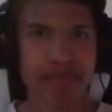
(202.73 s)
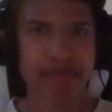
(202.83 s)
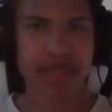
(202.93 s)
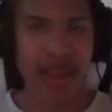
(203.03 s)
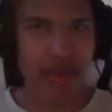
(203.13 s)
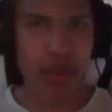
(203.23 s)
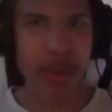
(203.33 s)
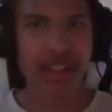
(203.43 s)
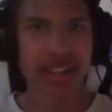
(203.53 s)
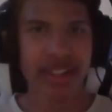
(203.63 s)
every
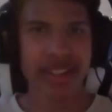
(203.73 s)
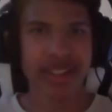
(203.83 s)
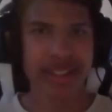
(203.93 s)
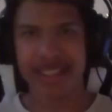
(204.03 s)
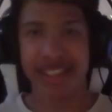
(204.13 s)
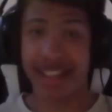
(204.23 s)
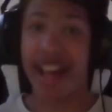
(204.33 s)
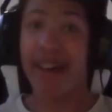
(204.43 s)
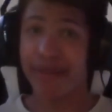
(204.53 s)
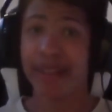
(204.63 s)
week, like
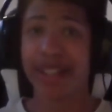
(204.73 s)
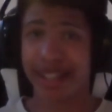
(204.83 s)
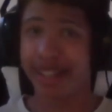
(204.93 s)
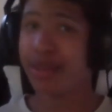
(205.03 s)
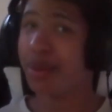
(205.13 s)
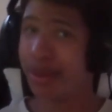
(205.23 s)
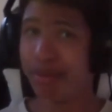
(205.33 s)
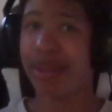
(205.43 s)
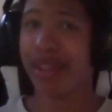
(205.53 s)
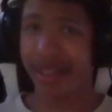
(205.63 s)
I feel like you would
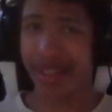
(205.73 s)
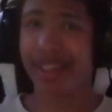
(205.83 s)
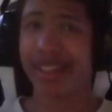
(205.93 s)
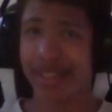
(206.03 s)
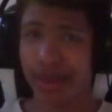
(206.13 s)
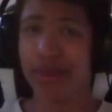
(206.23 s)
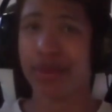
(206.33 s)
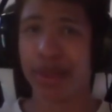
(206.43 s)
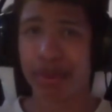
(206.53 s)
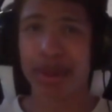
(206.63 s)
be like, you'd
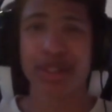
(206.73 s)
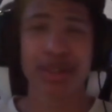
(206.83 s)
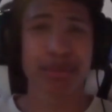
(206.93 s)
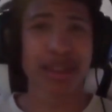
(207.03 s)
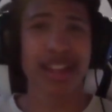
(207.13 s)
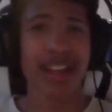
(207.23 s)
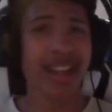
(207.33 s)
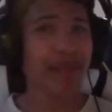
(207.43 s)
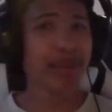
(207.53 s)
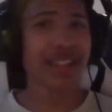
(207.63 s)
feel the pressure, man.
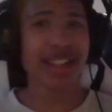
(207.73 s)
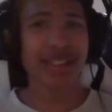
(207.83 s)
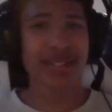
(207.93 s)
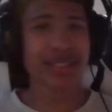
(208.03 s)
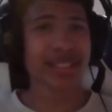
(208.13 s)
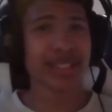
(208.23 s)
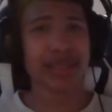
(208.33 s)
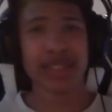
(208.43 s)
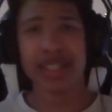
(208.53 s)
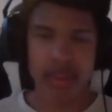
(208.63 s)
I mean, I don't know.
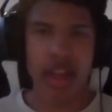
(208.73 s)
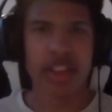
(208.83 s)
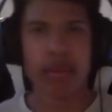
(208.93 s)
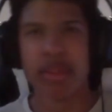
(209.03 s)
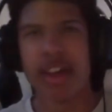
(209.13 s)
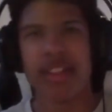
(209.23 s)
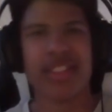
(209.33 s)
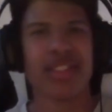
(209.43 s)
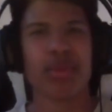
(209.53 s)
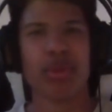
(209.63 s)
On top of that, I think
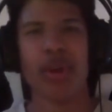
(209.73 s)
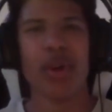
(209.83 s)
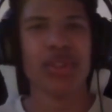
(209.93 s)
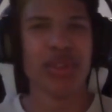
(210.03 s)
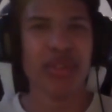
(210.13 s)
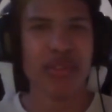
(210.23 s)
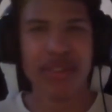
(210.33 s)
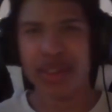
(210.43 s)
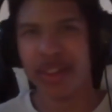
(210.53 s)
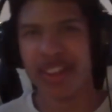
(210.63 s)
this would also
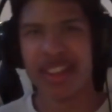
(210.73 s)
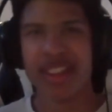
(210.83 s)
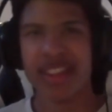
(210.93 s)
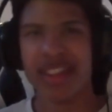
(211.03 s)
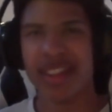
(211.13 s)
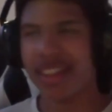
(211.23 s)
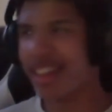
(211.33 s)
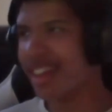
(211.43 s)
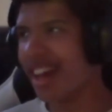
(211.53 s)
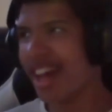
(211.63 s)
reveal
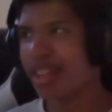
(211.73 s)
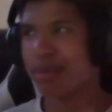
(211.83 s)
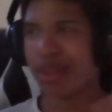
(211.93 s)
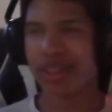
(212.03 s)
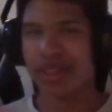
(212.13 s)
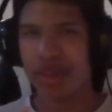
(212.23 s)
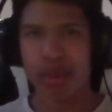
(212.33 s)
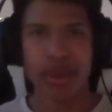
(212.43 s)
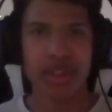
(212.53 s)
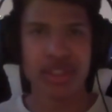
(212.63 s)
the aspect that
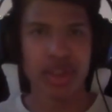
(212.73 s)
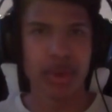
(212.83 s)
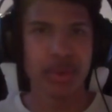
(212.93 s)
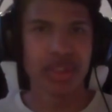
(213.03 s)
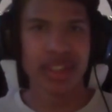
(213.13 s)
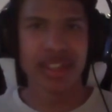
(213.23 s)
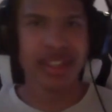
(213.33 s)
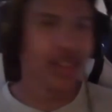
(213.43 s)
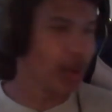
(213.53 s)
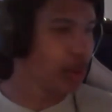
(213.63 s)
nobody shows.
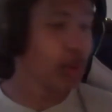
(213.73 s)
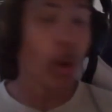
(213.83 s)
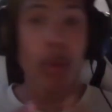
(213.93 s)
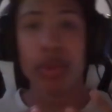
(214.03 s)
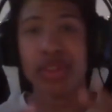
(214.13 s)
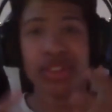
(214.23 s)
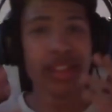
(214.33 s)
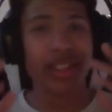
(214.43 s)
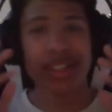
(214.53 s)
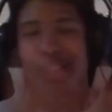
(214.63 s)
You know, you always
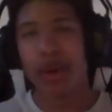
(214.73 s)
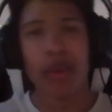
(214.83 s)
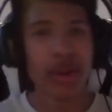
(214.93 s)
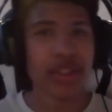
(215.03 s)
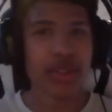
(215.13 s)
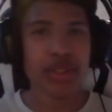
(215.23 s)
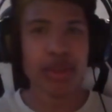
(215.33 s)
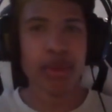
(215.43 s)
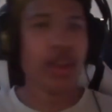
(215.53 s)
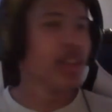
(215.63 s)
go on
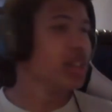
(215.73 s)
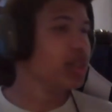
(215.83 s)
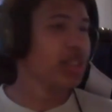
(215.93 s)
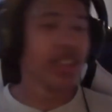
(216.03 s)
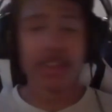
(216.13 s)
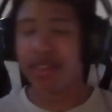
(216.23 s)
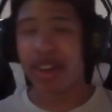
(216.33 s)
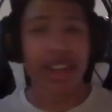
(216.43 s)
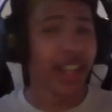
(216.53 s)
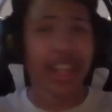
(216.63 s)
YouTube. You see the
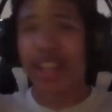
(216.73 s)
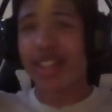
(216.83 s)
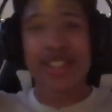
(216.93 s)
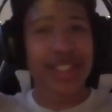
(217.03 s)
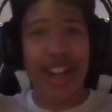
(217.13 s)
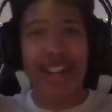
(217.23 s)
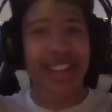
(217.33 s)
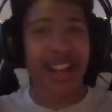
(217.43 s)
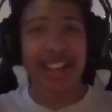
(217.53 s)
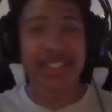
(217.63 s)
fucking jack
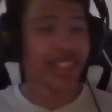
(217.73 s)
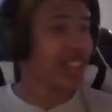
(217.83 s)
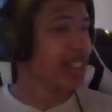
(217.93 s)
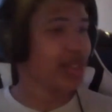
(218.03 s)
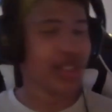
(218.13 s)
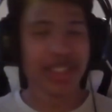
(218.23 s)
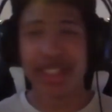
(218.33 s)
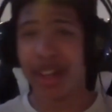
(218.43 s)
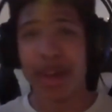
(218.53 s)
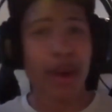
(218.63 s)
guys, you see
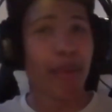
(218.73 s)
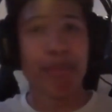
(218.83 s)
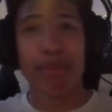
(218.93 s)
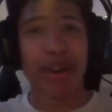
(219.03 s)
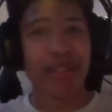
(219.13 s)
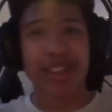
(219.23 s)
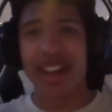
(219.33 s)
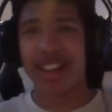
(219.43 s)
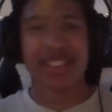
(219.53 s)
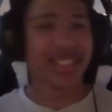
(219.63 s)
the buff
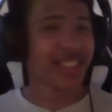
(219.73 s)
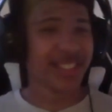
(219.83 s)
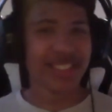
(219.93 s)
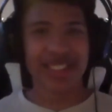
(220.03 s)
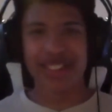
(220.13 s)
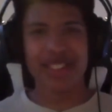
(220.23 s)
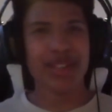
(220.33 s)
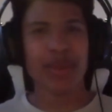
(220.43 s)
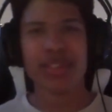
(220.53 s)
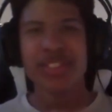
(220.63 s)
guys, you know, you
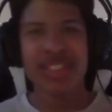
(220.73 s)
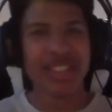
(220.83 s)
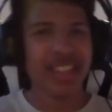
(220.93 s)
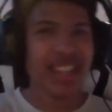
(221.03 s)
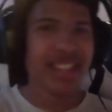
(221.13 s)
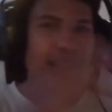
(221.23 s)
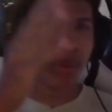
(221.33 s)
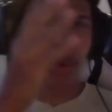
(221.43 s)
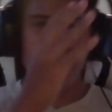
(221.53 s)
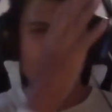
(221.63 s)
don't see them
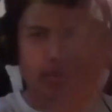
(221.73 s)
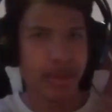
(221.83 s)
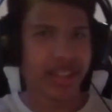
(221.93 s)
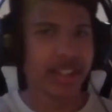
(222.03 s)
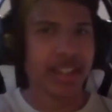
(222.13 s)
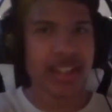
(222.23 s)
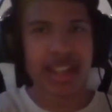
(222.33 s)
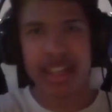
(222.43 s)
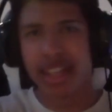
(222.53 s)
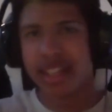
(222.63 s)
going from the beginning
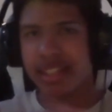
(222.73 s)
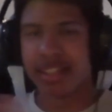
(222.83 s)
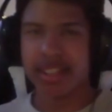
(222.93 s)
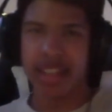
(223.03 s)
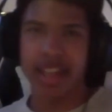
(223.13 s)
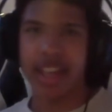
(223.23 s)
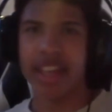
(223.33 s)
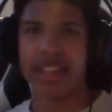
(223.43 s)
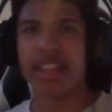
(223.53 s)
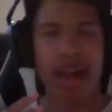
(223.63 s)
to the
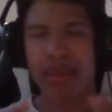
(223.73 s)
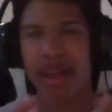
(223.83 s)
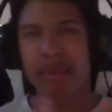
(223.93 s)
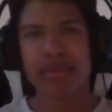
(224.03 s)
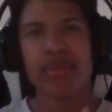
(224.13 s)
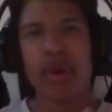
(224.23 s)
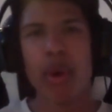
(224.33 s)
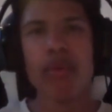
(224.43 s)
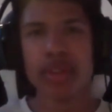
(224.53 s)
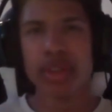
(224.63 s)
end, and I'm
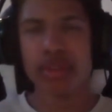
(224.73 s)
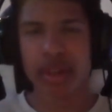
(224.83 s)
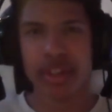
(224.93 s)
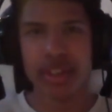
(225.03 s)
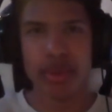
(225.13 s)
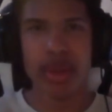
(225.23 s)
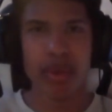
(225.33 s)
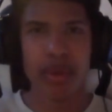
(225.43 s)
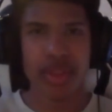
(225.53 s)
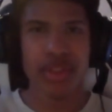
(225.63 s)
hopefully trying to do that
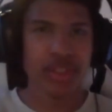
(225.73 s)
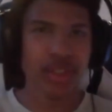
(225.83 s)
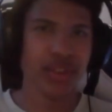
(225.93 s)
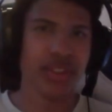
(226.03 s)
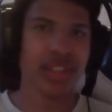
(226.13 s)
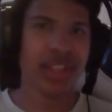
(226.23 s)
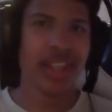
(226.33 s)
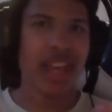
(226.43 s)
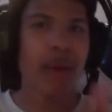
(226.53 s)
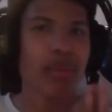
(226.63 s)
with this series.
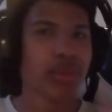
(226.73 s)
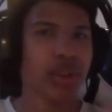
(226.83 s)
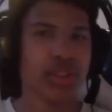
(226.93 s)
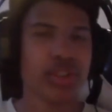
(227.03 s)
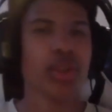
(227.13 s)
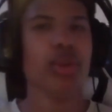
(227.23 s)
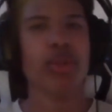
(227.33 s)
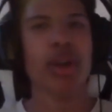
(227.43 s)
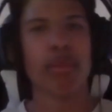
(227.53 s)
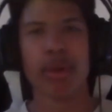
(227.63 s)
I'm trying to show you
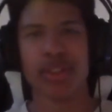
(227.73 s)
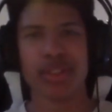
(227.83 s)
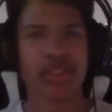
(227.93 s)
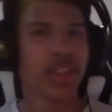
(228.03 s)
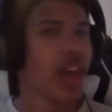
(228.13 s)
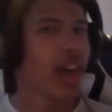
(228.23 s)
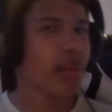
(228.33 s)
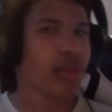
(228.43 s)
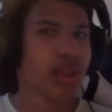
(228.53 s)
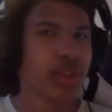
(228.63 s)
that process. I'm
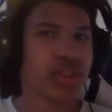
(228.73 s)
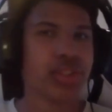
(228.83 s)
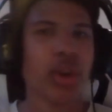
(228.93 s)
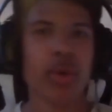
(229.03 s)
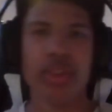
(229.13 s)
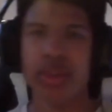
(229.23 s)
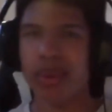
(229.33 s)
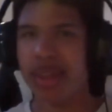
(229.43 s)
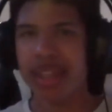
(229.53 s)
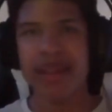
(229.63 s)
trying to show you
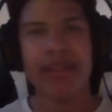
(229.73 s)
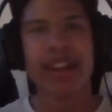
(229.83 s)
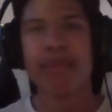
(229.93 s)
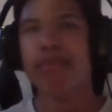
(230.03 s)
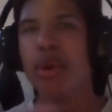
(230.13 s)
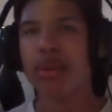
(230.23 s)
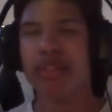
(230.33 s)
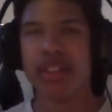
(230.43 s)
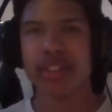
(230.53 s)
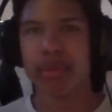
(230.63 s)
if I can
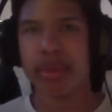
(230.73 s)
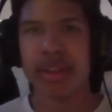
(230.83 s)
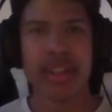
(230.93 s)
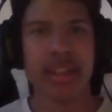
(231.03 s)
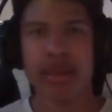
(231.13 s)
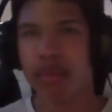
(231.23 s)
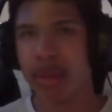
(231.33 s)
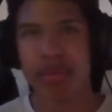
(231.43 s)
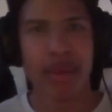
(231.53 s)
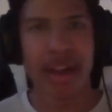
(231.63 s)
motivate somebody with
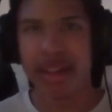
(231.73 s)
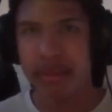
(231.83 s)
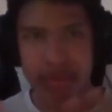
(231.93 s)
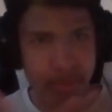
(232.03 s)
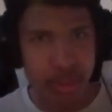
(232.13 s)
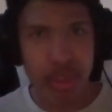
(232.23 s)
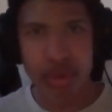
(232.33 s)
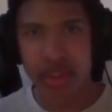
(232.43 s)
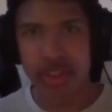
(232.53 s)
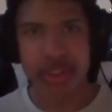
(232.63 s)
my
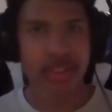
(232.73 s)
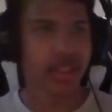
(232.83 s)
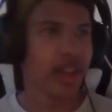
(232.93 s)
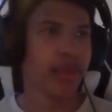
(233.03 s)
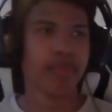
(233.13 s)
series in, say,